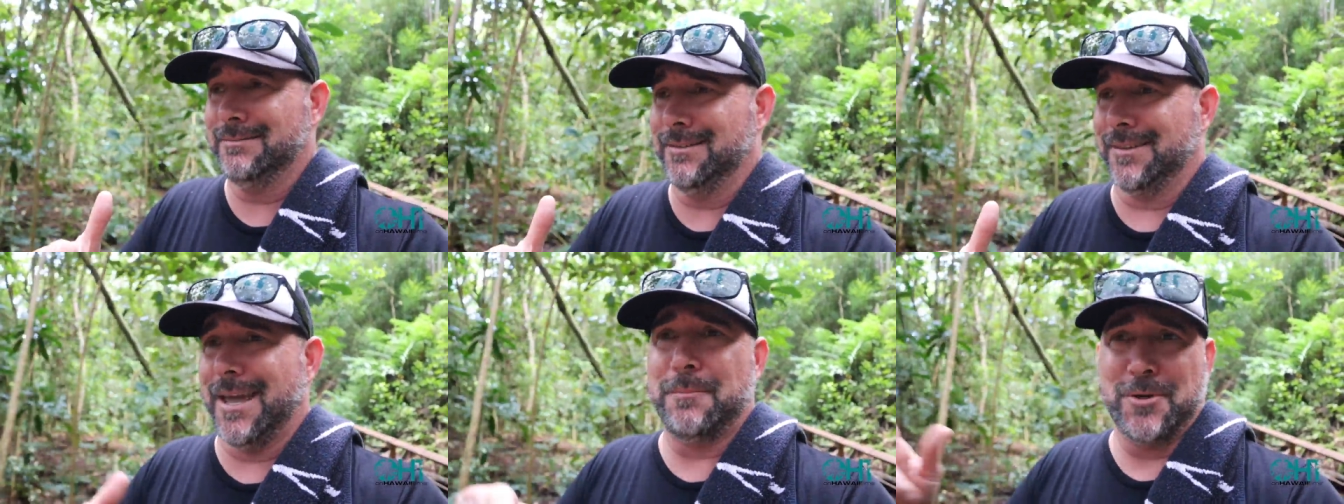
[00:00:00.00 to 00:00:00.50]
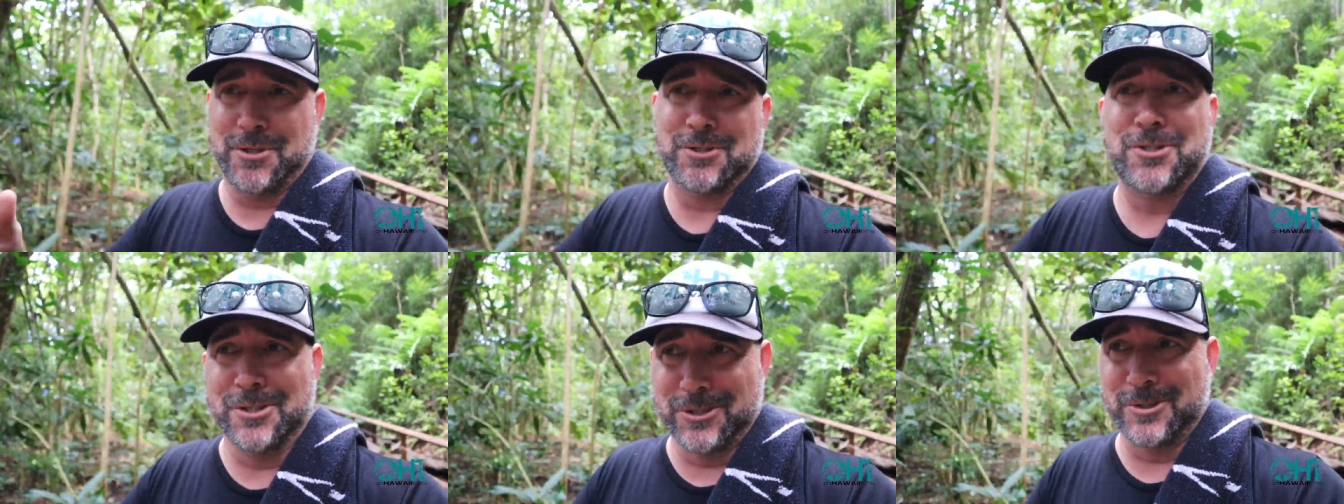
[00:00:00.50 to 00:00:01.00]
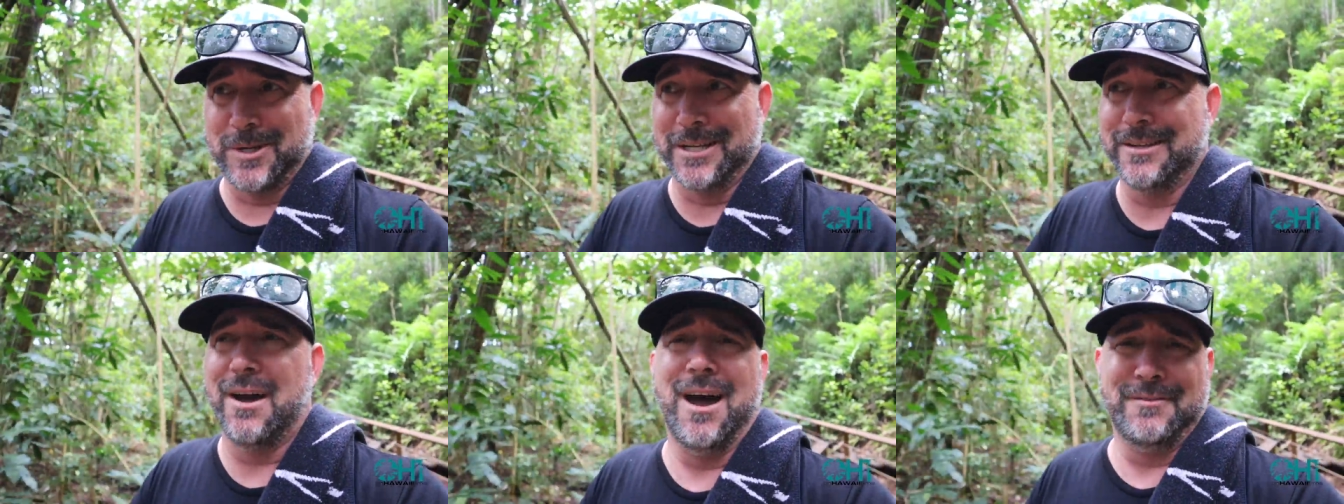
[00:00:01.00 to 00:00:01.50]
And that person shouldn't
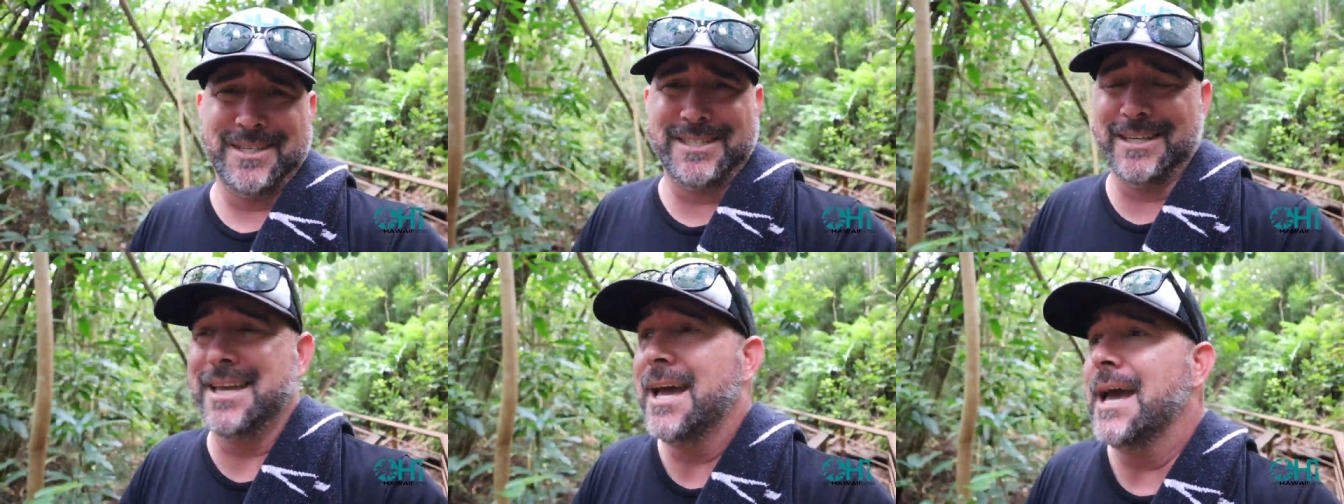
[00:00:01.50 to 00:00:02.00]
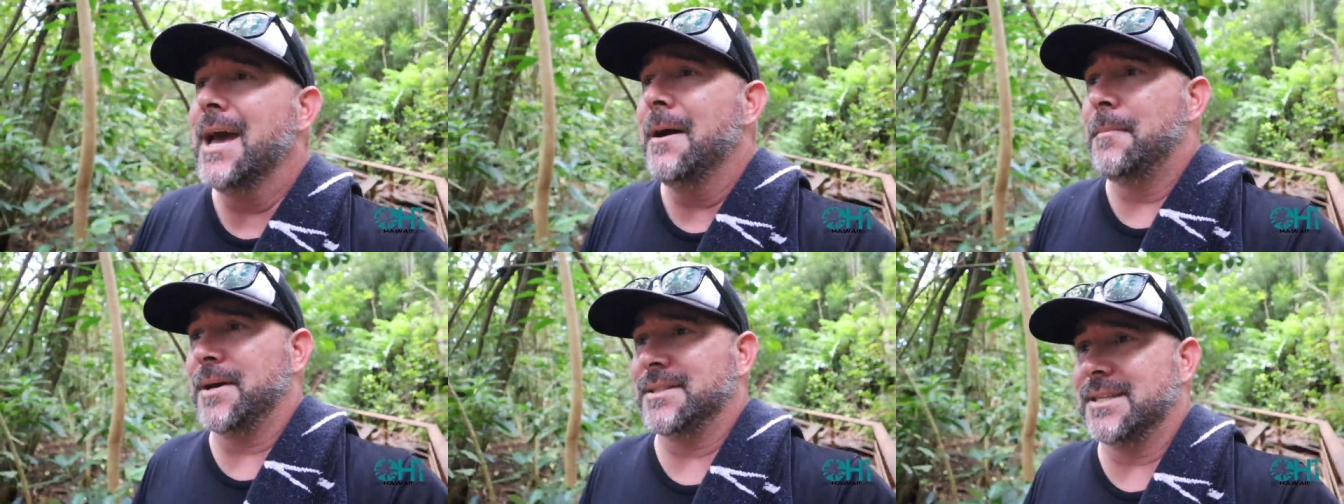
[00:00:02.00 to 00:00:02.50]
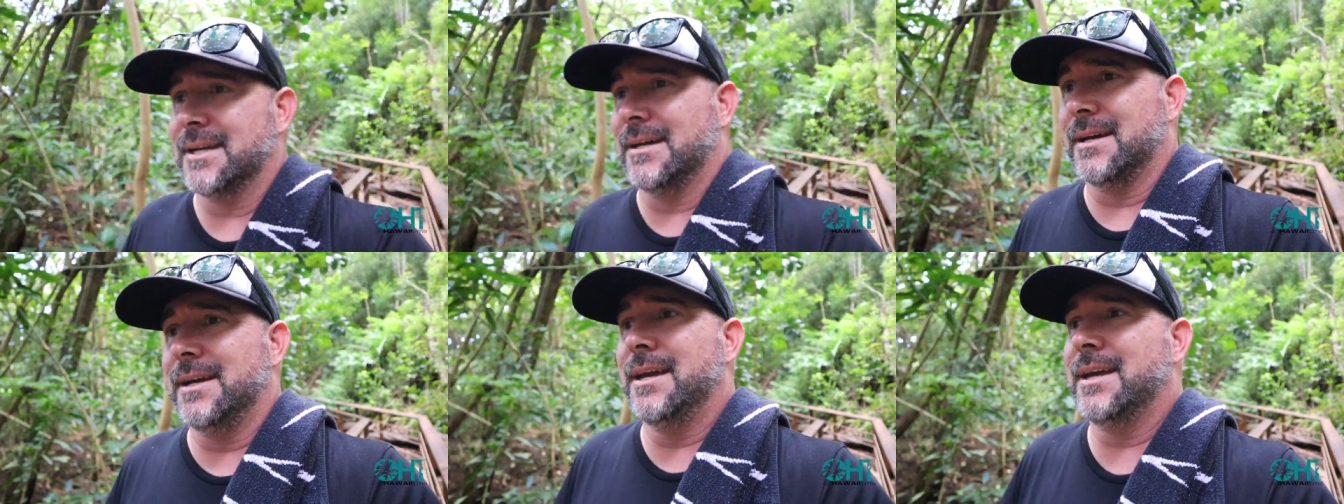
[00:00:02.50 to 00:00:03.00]
drink, obviously. But
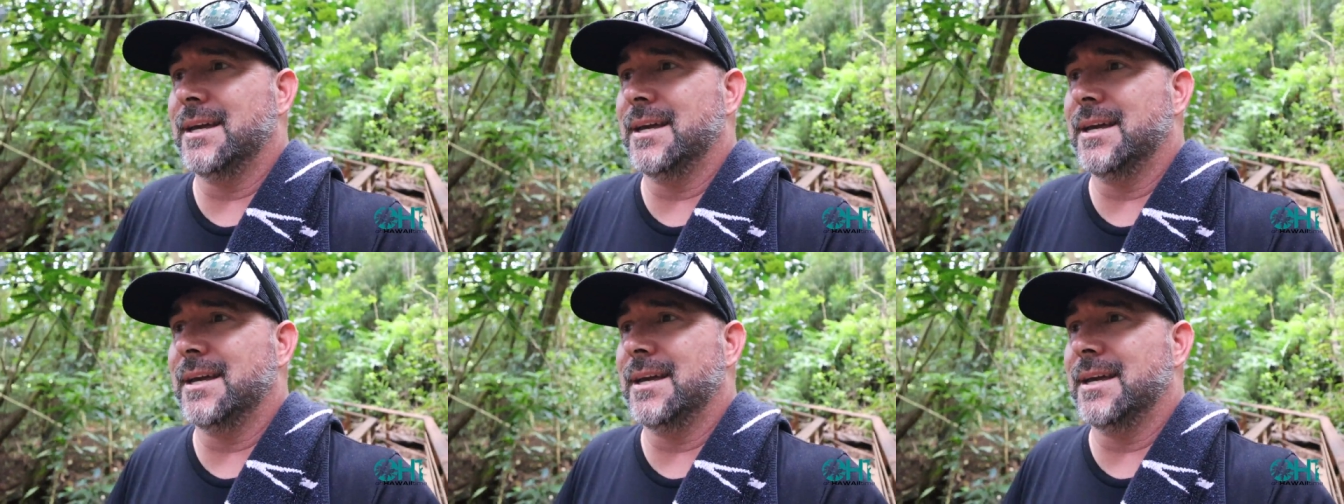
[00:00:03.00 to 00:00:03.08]
so